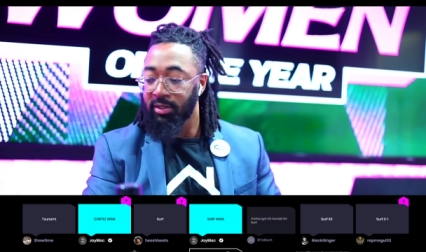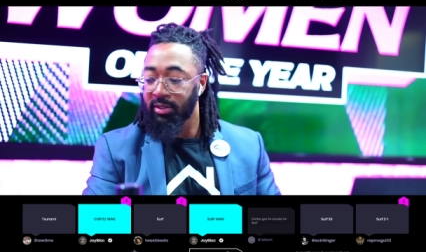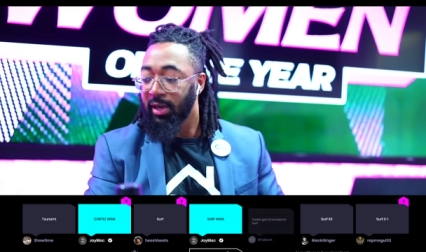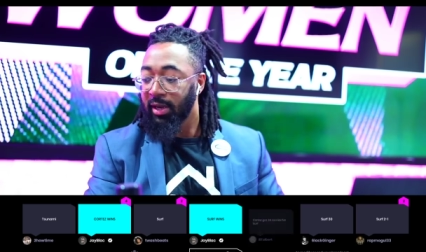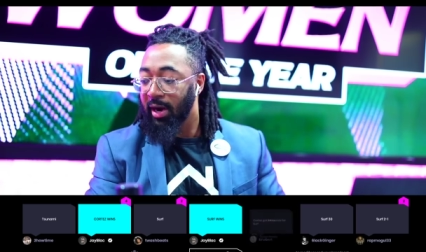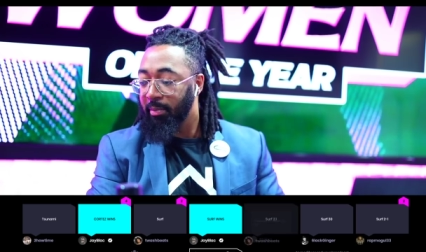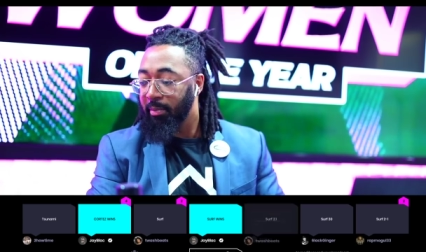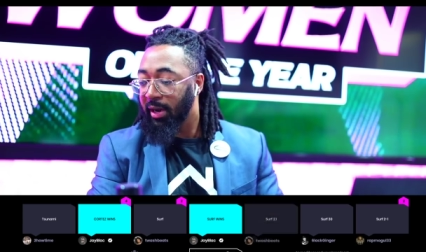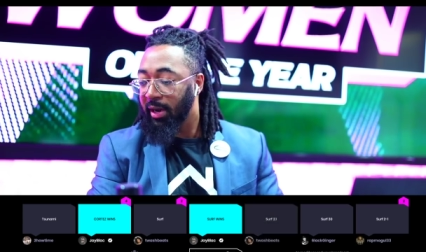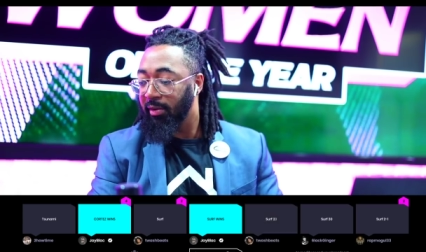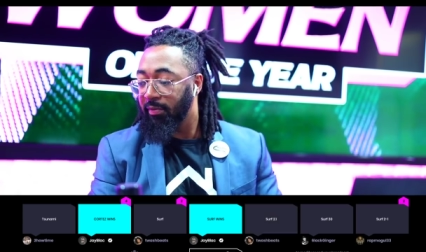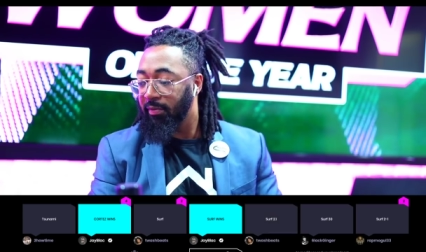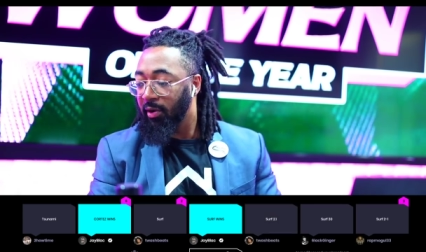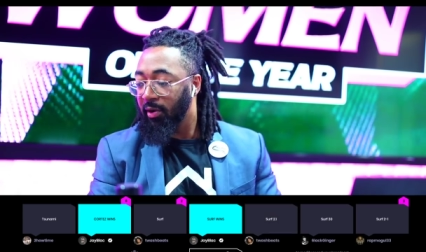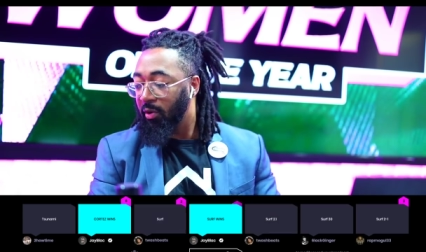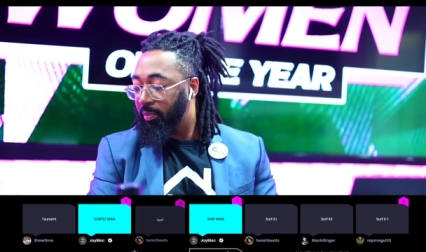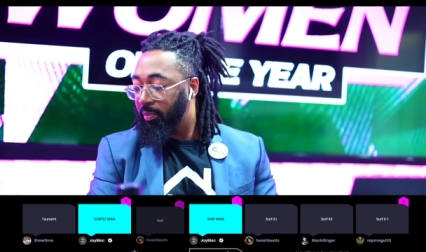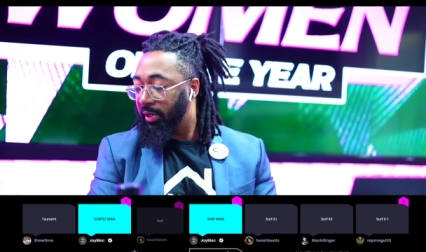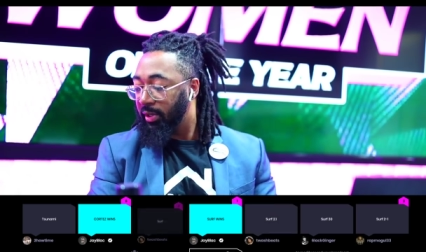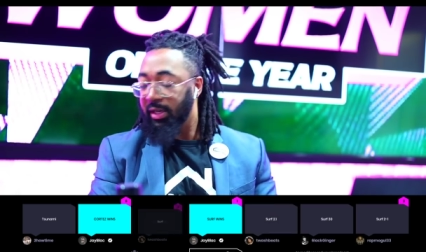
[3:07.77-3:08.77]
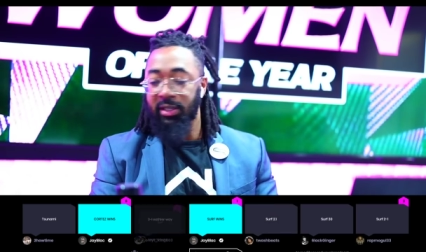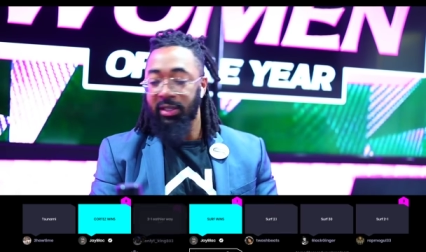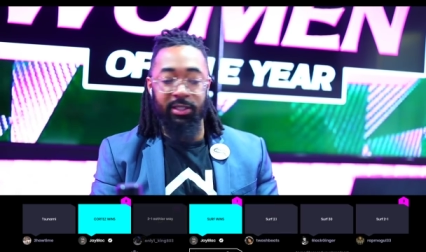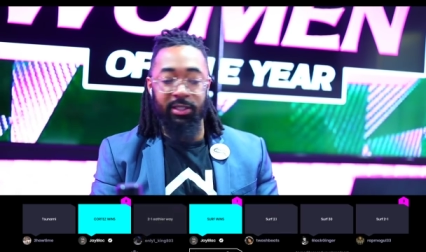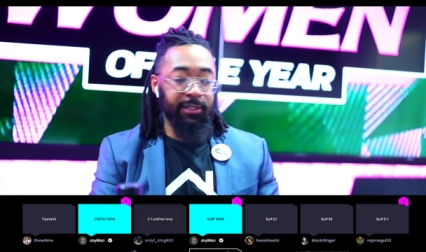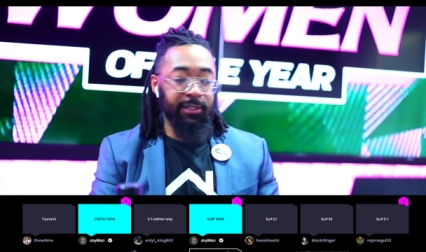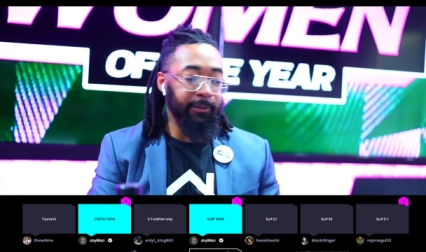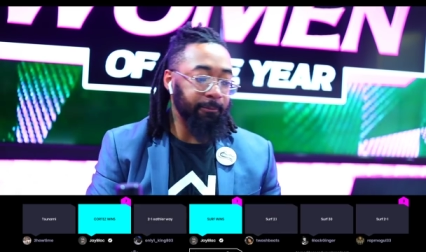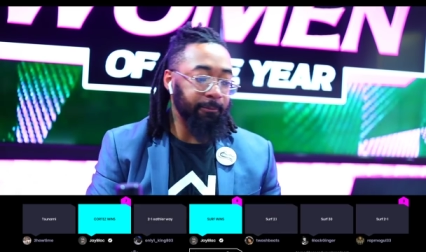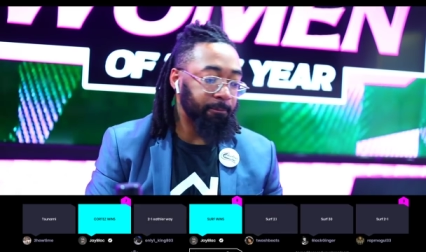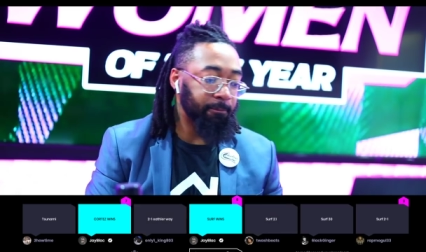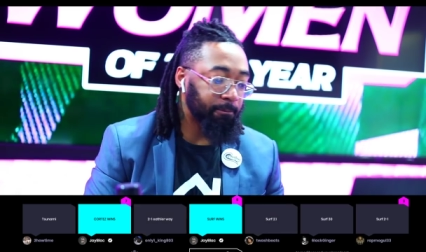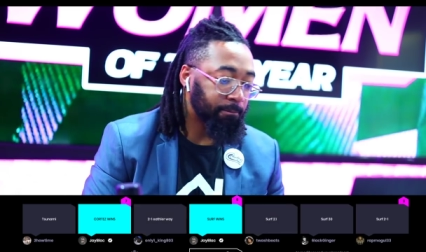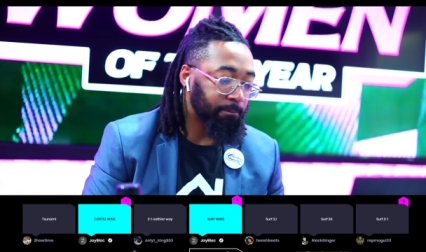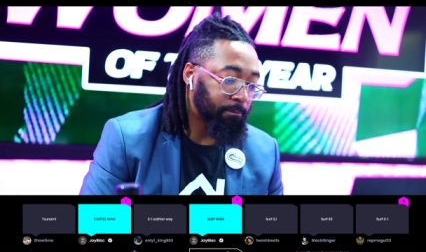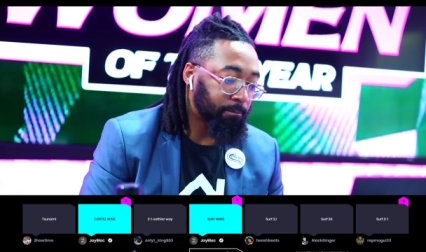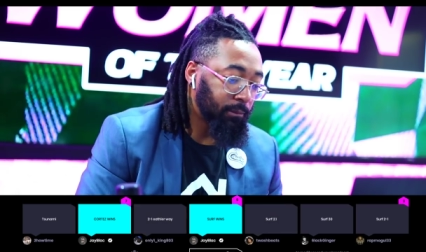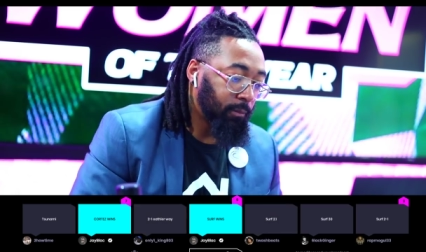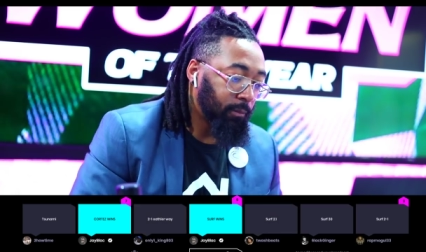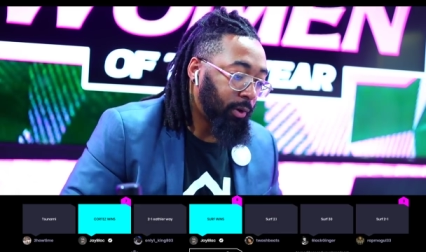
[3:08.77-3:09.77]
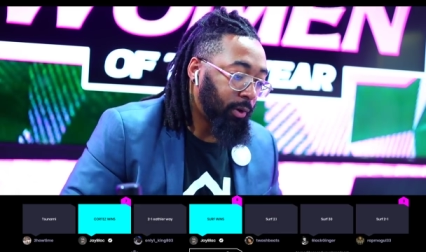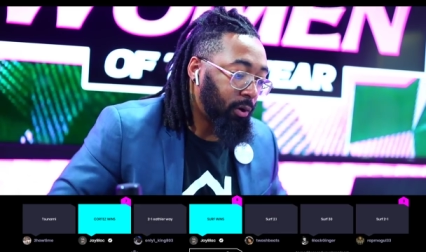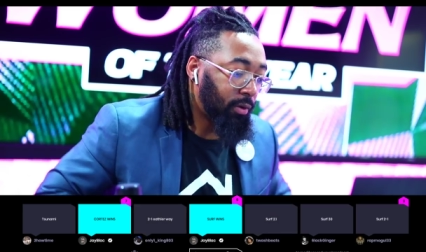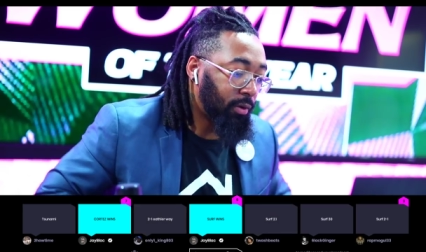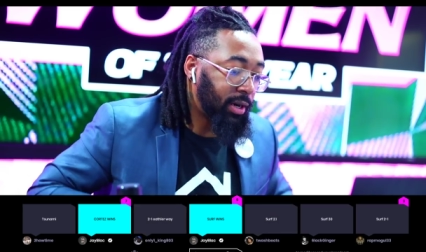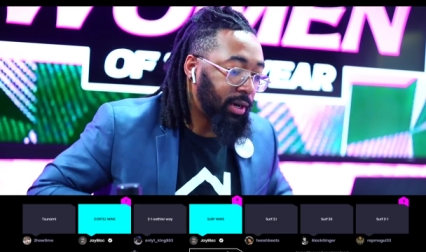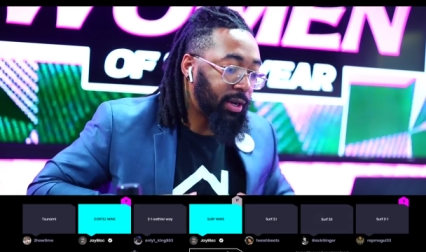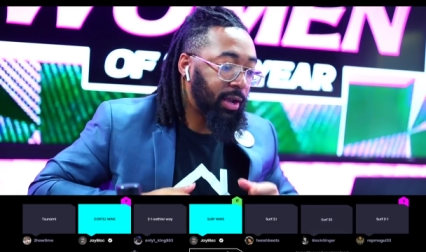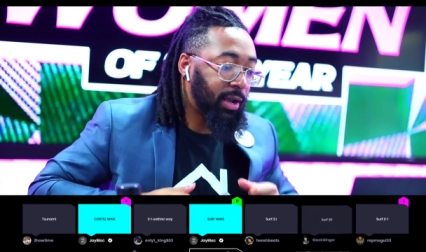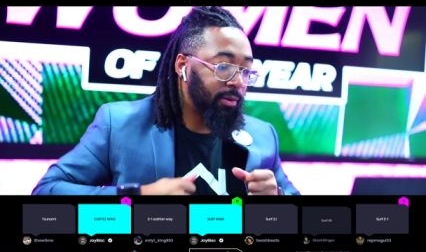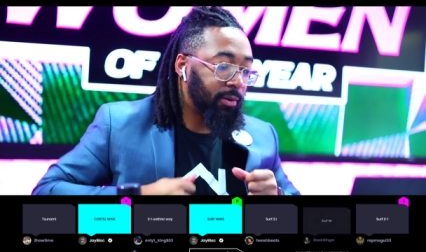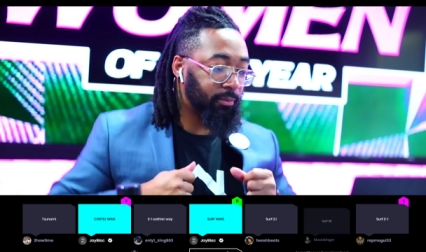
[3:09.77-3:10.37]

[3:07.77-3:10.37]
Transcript: Everybody vote, please. Vote right now.